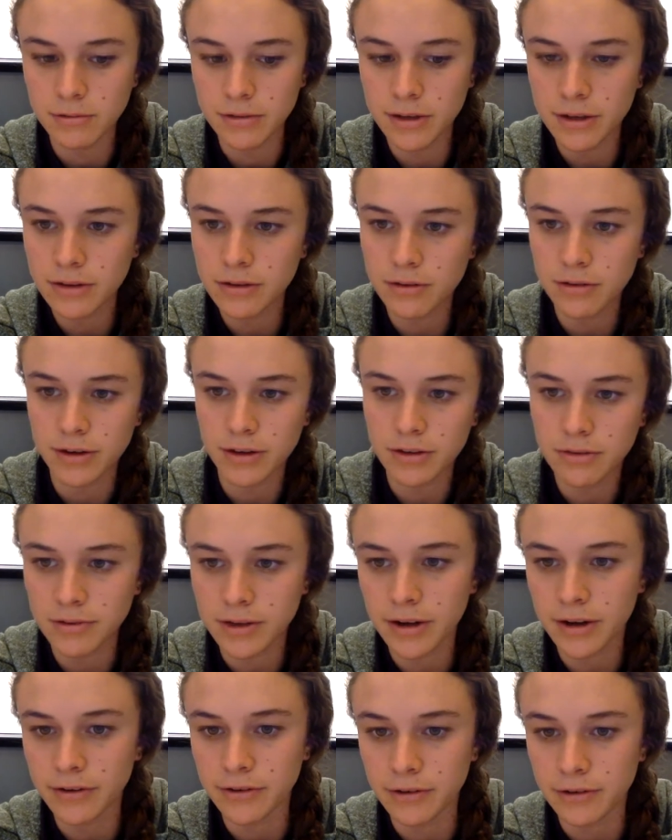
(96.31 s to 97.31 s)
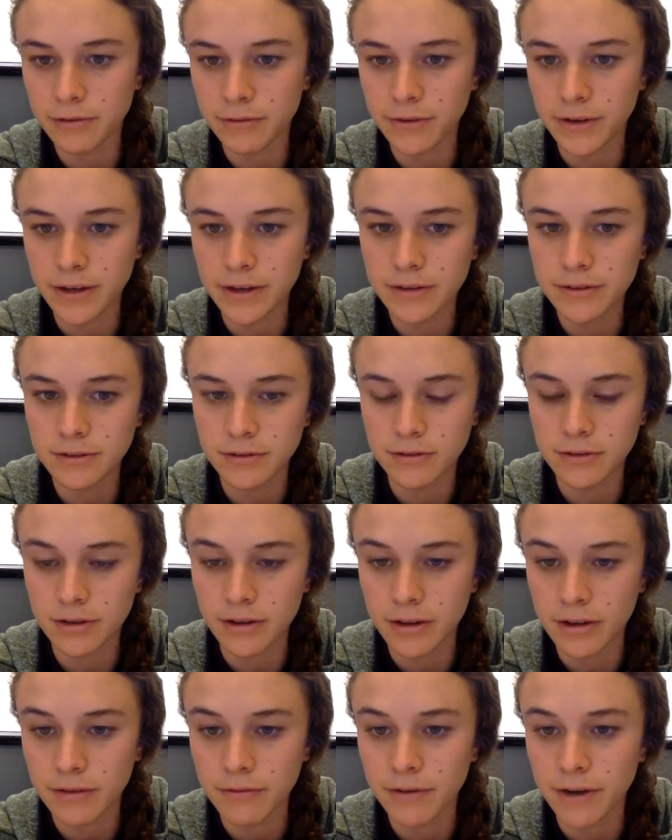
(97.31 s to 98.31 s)
like 3,300 feet due
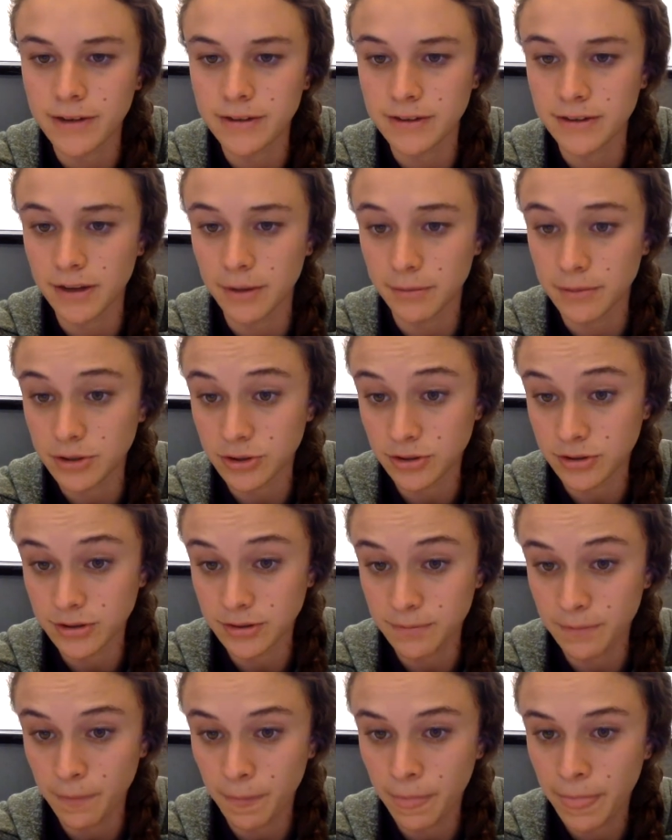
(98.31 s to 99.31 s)
to rising temperatures.